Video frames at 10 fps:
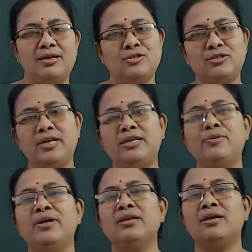so that you
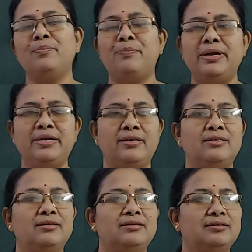can complete
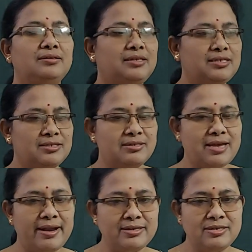this
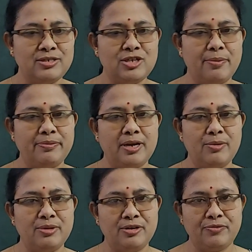narration chapter
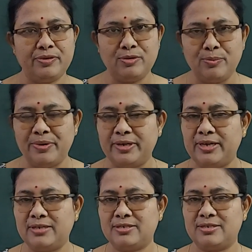within few
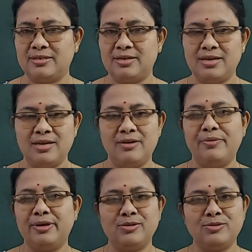minutes,
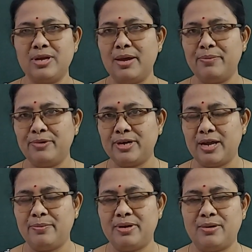because we have no
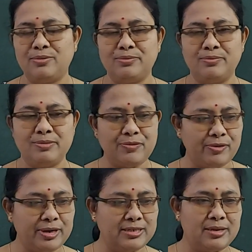time now
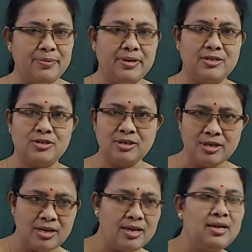before
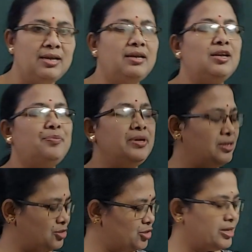examination. Let
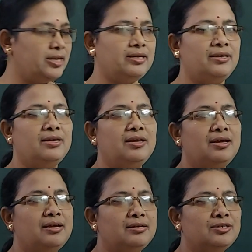me check it.
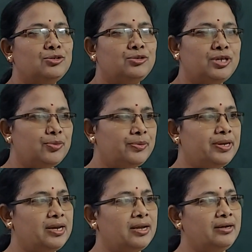So today
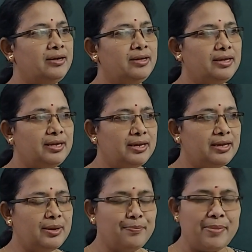we learn
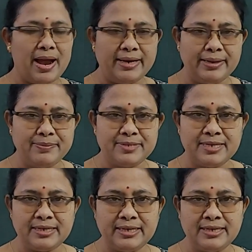imperative
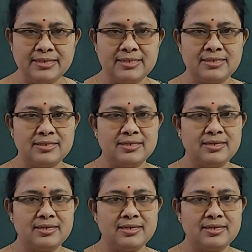sentence